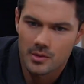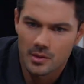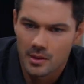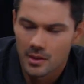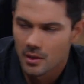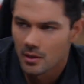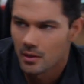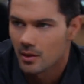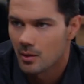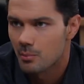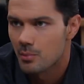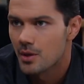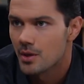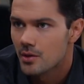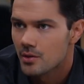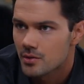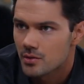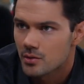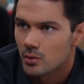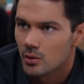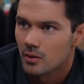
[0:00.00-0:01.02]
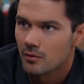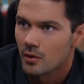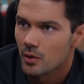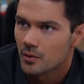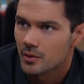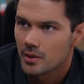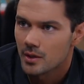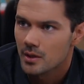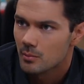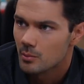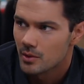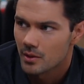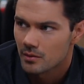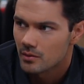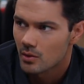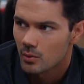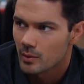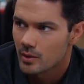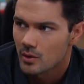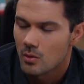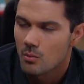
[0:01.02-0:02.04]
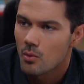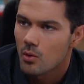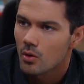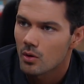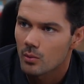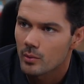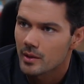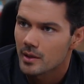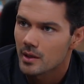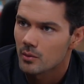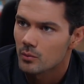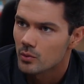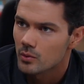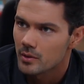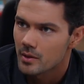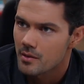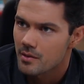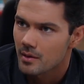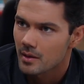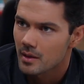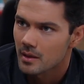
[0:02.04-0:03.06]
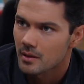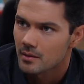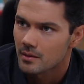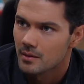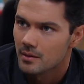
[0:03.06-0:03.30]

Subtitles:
Garrett appears to have OD'd, but until we know more, we can't rule anything out.